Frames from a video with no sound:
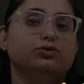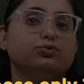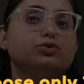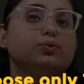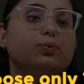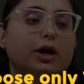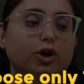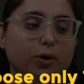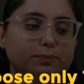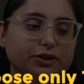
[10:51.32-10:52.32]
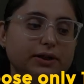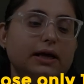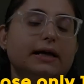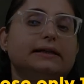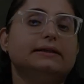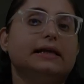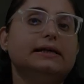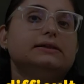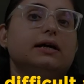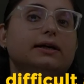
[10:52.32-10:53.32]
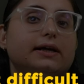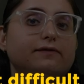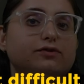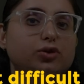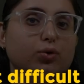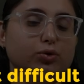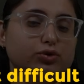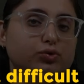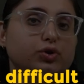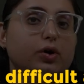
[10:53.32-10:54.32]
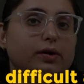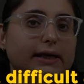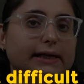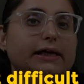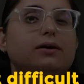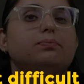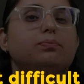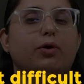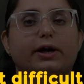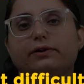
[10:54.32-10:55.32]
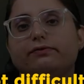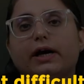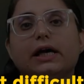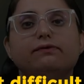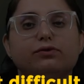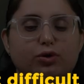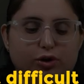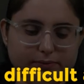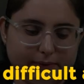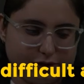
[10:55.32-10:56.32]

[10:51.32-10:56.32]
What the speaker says: have to choose one option. This gives scores to your reading 0.5, not